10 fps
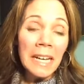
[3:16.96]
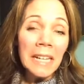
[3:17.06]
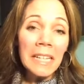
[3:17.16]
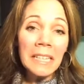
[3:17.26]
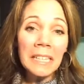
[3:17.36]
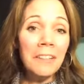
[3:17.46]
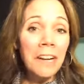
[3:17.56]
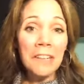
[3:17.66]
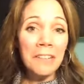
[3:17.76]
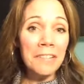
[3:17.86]
clear
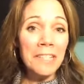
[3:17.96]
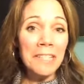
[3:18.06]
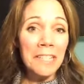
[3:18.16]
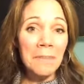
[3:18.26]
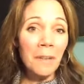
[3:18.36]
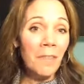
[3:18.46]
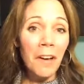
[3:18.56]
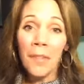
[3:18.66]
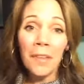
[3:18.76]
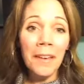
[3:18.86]
out your system of
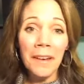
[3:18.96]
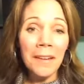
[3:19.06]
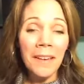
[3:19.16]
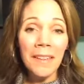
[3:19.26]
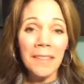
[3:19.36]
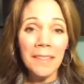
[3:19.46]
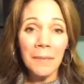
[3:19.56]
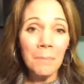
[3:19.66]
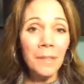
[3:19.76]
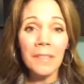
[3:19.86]
all the gunk
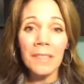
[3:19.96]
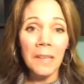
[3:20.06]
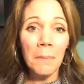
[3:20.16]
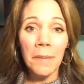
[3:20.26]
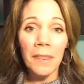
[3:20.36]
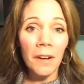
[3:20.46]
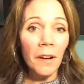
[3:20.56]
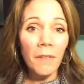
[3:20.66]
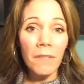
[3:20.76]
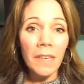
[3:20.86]
that builds up in there
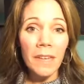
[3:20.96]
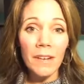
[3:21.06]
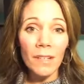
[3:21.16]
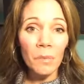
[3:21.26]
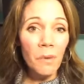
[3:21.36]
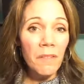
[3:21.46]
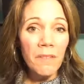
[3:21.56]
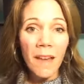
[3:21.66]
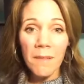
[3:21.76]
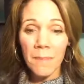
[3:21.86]
over the years, whether
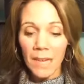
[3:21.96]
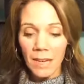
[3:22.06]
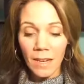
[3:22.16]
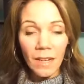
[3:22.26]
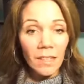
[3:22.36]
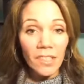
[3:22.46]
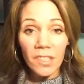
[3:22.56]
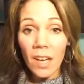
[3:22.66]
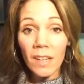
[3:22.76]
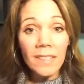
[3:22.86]
that be just
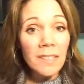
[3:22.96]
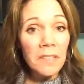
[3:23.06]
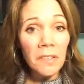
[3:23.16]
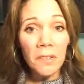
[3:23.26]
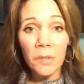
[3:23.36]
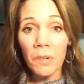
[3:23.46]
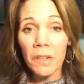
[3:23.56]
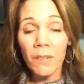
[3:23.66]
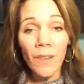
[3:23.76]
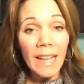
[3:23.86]
toxins that are stored in
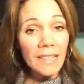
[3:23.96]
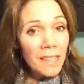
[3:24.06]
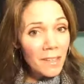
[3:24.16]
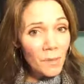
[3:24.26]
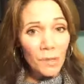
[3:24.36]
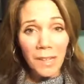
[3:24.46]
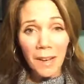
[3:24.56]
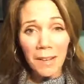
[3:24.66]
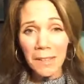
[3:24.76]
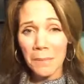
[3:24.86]
your fat cells, and we'll
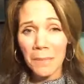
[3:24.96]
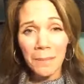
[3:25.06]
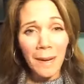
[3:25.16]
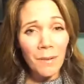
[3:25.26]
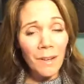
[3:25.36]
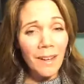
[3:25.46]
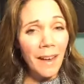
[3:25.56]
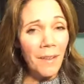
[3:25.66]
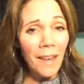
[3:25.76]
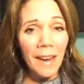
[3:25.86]
talk a little bit about
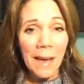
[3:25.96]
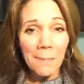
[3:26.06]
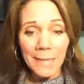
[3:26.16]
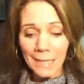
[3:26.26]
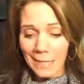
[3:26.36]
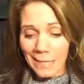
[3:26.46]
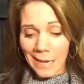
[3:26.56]
how that happens.